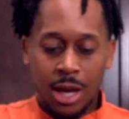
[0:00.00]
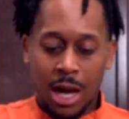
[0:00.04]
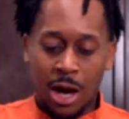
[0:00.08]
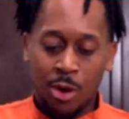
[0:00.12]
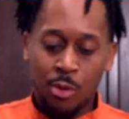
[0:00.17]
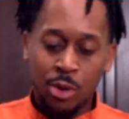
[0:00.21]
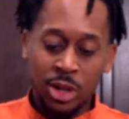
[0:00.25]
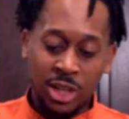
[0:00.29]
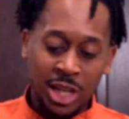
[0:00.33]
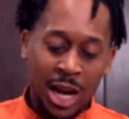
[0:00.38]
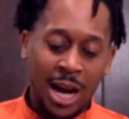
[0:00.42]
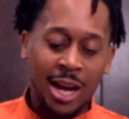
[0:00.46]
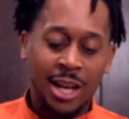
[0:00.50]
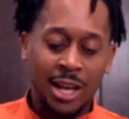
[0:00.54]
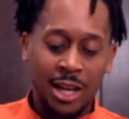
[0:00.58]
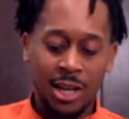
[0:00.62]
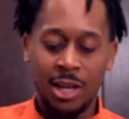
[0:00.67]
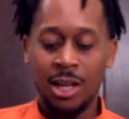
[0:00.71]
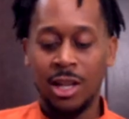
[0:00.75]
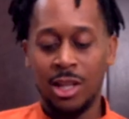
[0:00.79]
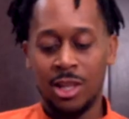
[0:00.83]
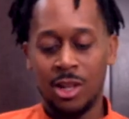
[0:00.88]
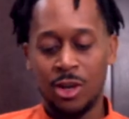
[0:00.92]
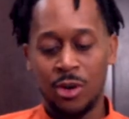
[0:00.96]
I wish I
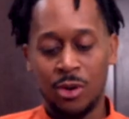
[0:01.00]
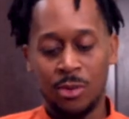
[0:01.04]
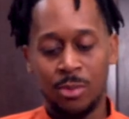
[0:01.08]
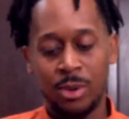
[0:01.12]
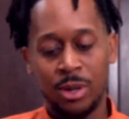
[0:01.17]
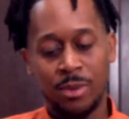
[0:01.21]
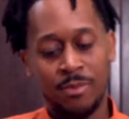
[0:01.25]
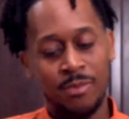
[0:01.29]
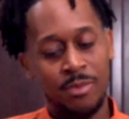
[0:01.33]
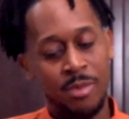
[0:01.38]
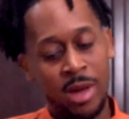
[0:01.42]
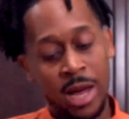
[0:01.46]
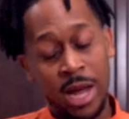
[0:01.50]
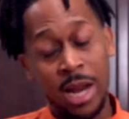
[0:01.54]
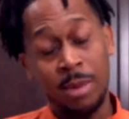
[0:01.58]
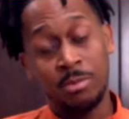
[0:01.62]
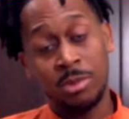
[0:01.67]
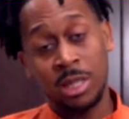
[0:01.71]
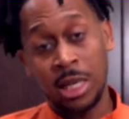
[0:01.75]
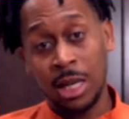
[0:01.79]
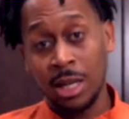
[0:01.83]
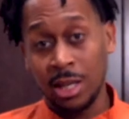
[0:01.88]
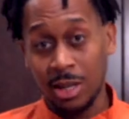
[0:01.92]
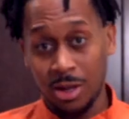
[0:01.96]
could eat it though, but man,
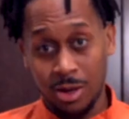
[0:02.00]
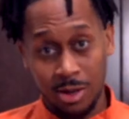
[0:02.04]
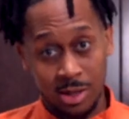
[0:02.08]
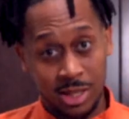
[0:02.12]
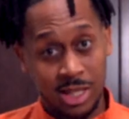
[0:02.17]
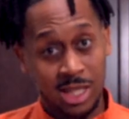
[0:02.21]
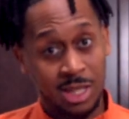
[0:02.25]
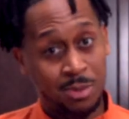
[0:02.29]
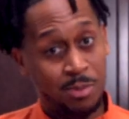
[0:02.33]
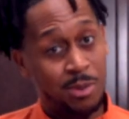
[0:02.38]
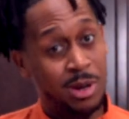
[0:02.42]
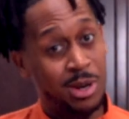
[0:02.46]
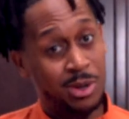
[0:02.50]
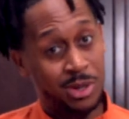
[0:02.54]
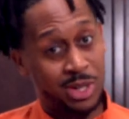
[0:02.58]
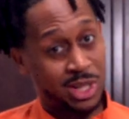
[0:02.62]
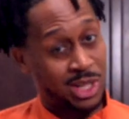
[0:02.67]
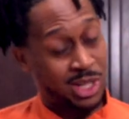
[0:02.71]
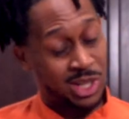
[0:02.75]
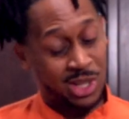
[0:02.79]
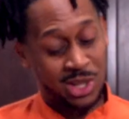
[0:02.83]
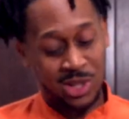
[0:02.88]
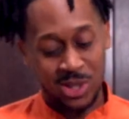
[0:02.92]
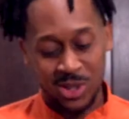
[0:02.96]
I'm telling you, it smells
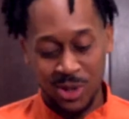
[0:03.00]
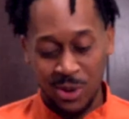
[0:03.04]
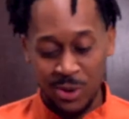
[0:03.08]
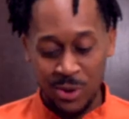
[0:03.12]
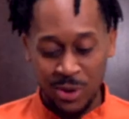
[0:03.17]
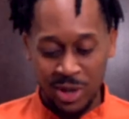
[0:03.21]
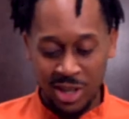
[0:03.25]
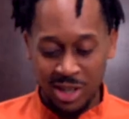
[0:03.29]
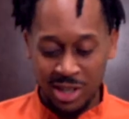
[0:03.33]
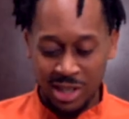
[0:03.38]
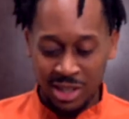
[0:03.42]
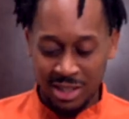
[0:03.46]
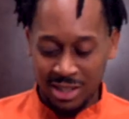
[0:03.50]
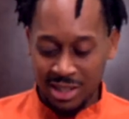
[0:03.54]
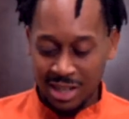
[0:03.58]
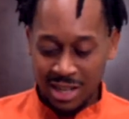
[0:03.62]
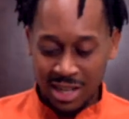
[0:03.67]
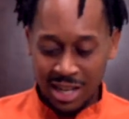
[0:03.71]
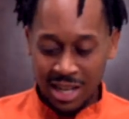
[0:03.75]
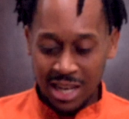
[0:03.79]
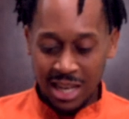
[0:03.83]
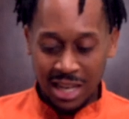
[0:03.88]
so good.